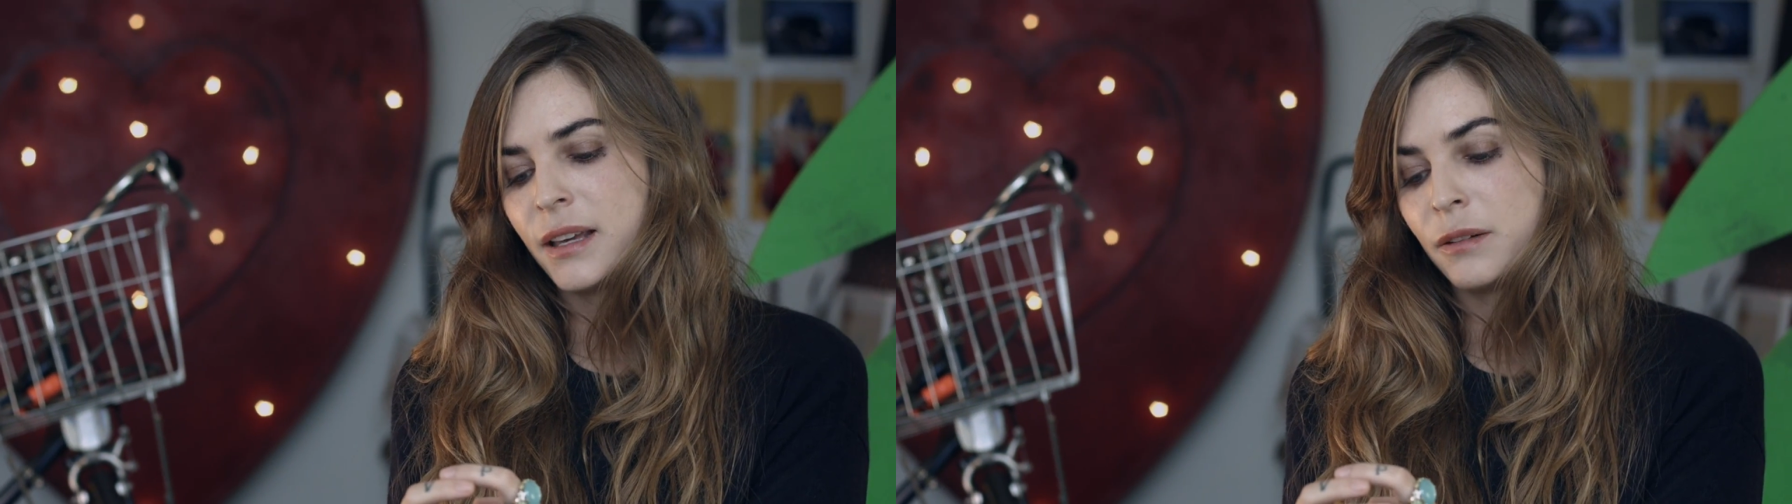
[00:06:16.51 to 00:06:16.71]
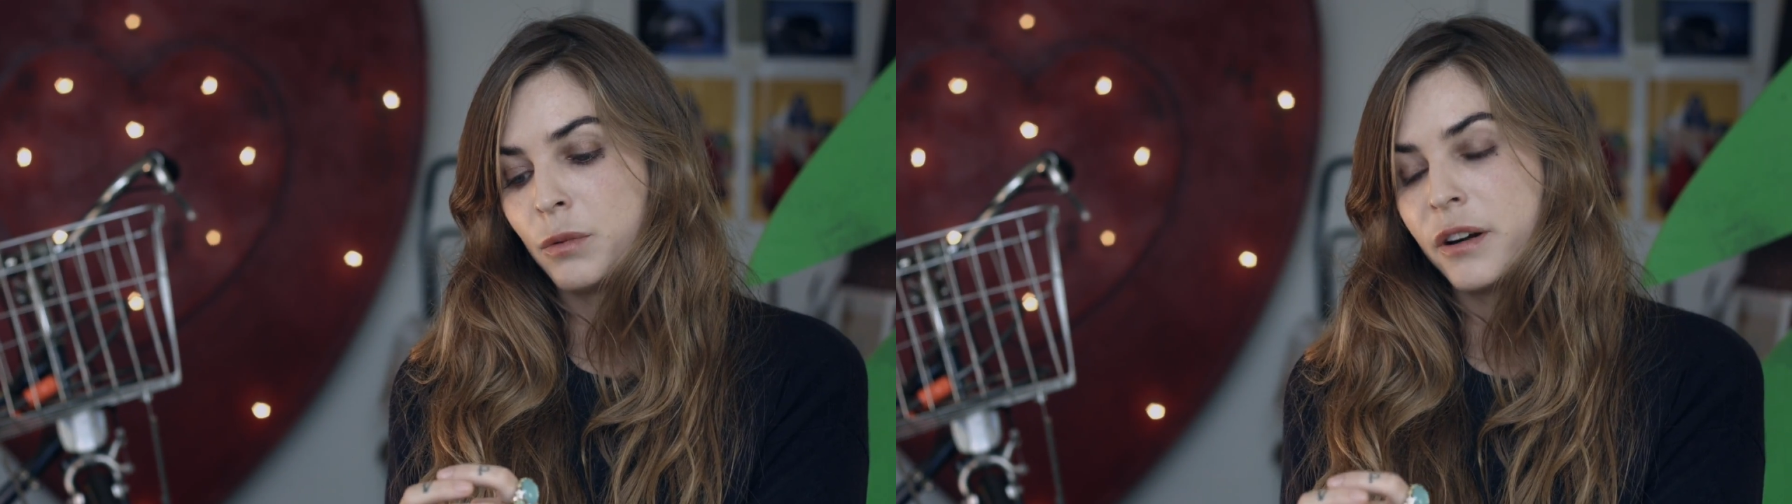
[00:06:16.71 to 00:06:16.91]

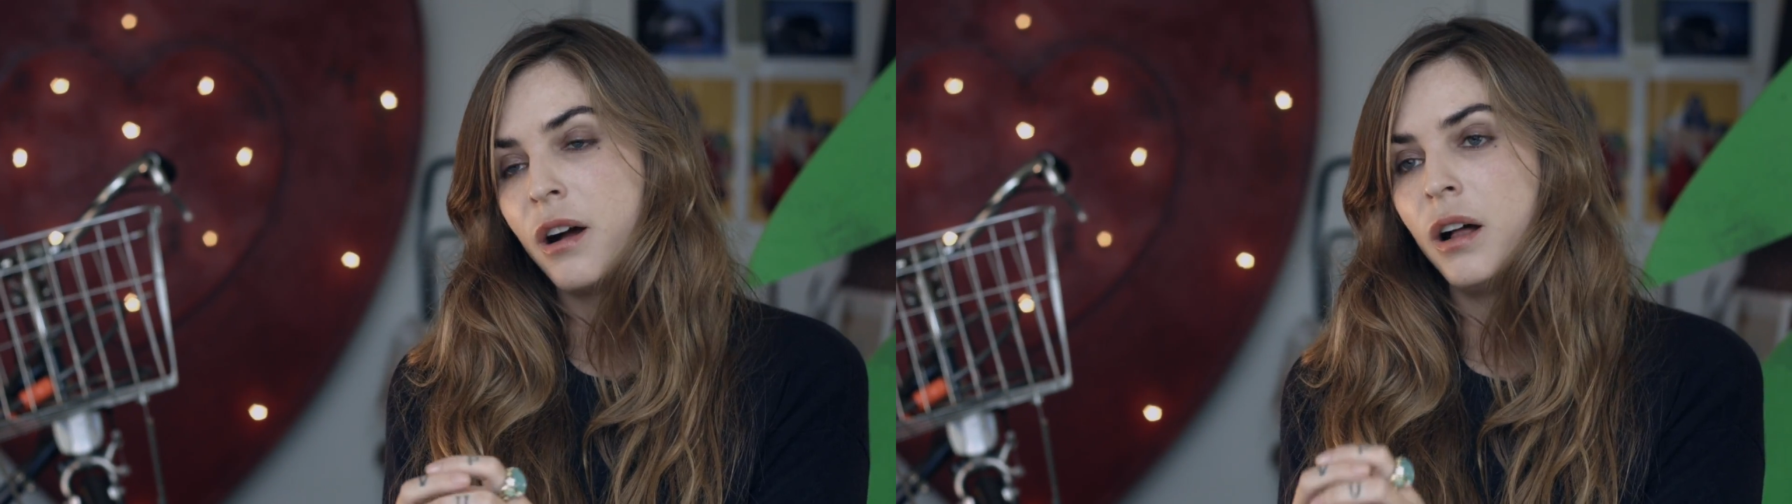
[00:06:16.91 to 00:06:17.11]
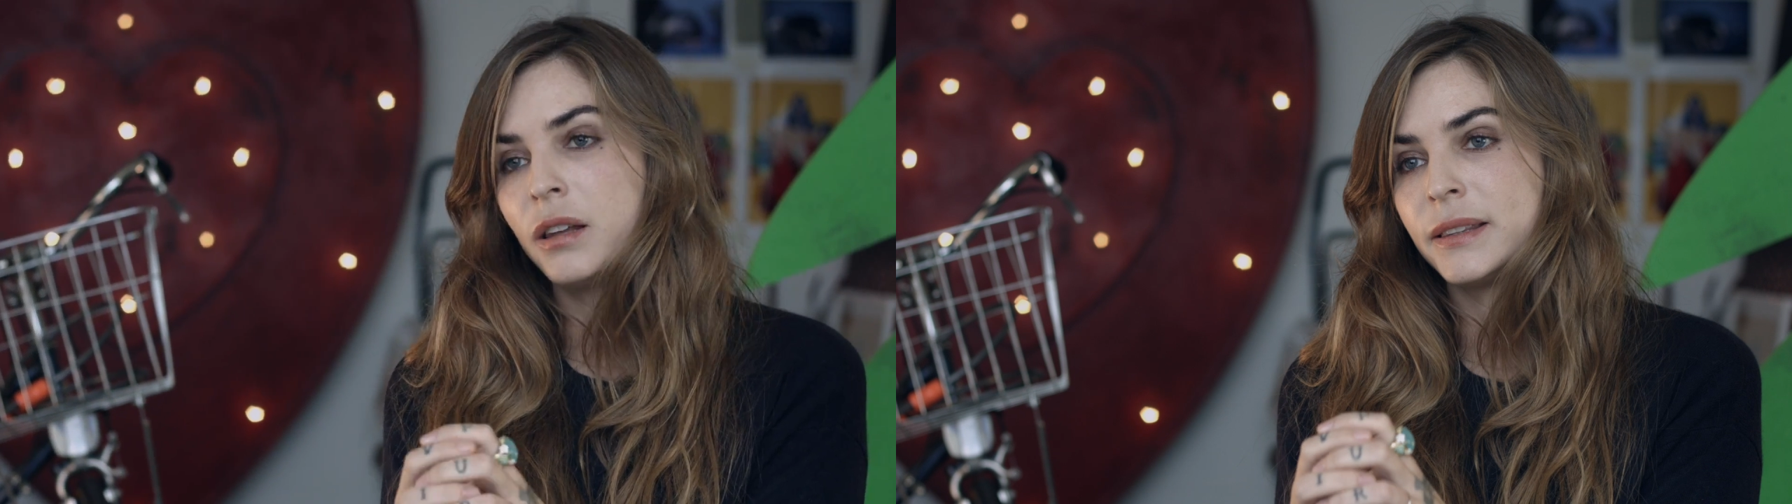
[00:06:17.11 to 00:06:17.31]
that
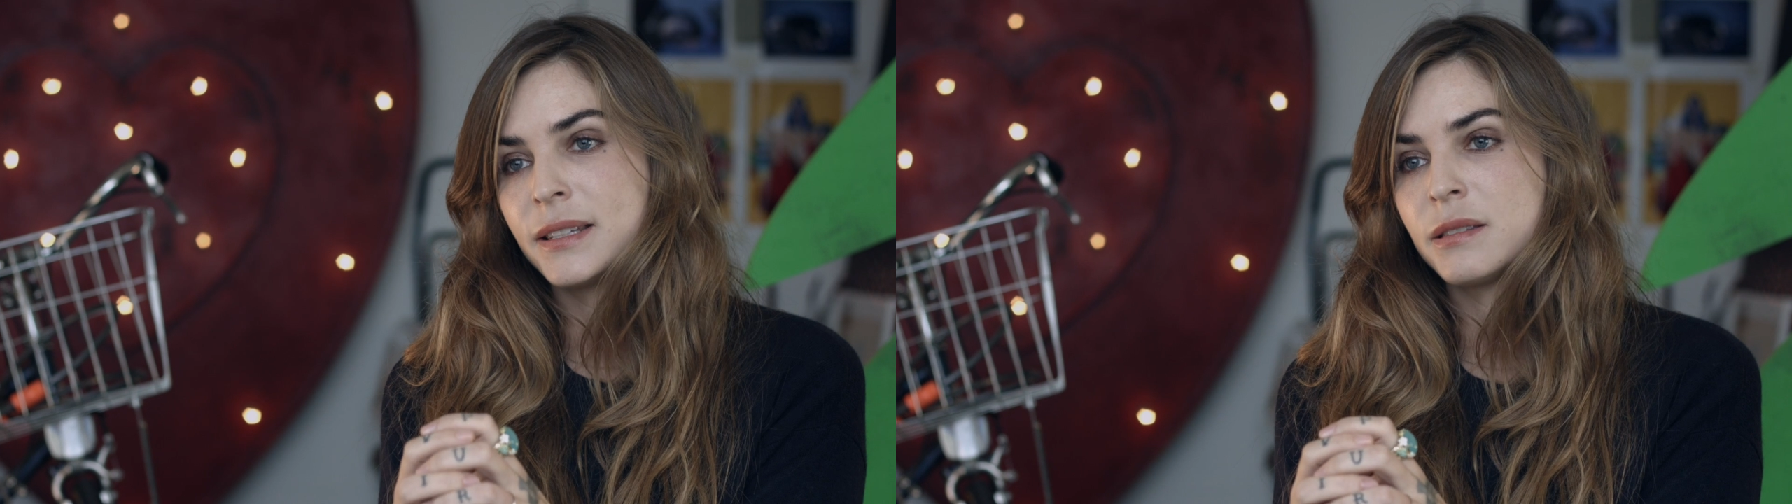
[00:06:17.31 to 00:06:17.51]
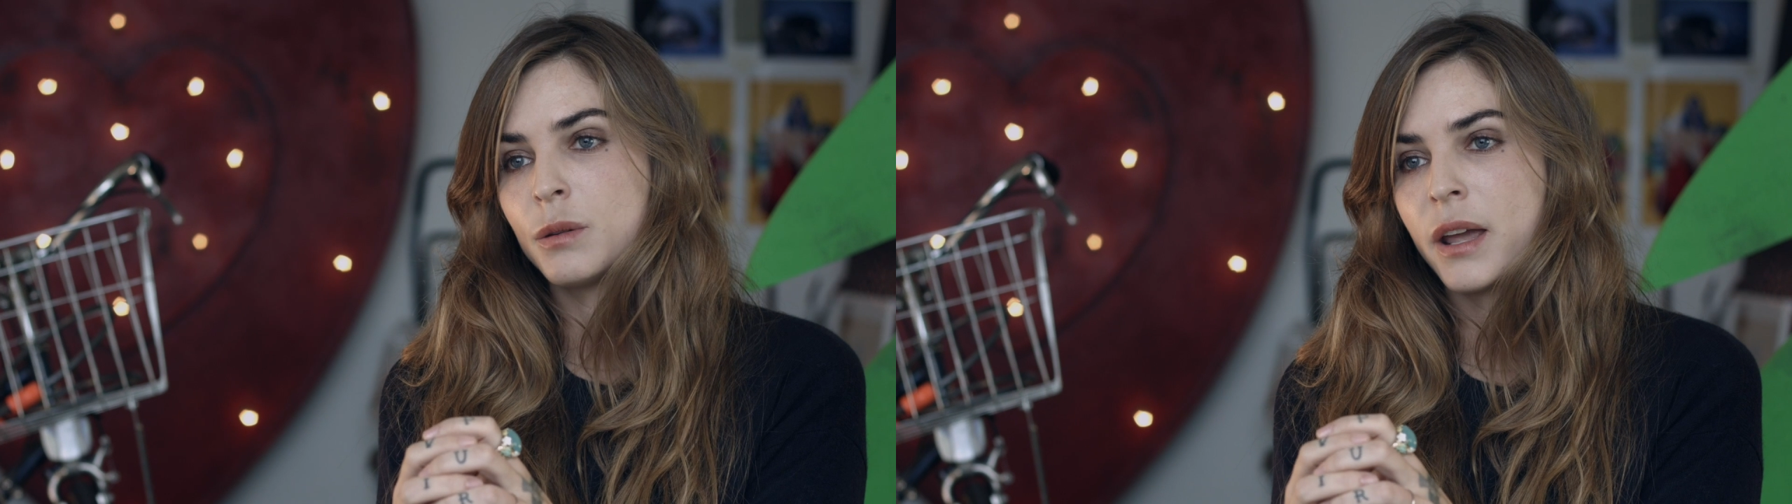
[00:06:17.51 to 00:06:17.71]
we're all in
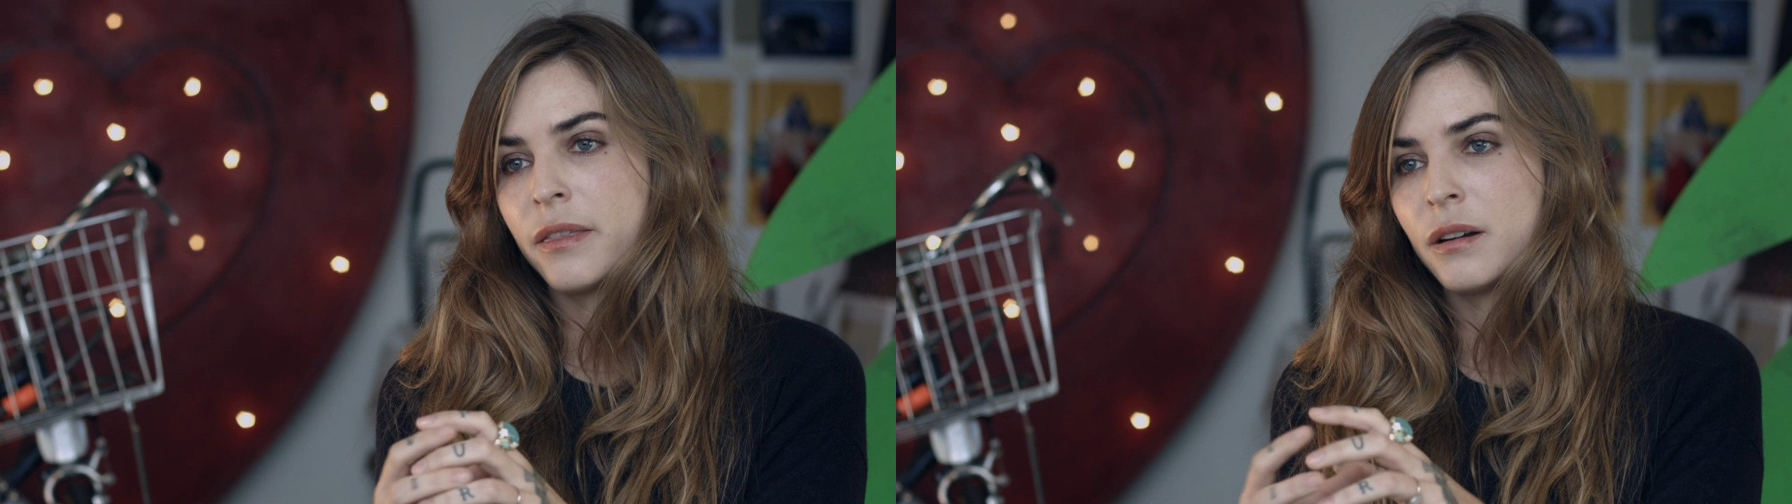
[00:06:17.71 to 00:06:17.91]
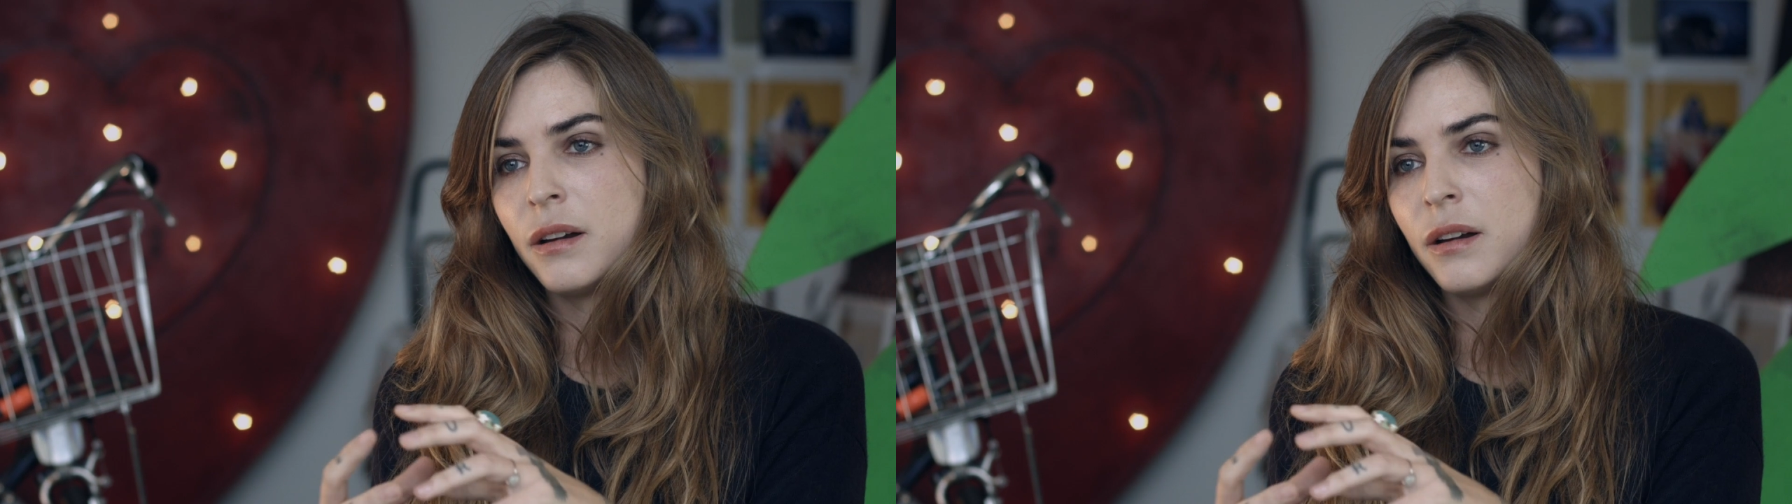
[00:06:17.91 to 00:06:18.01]
this together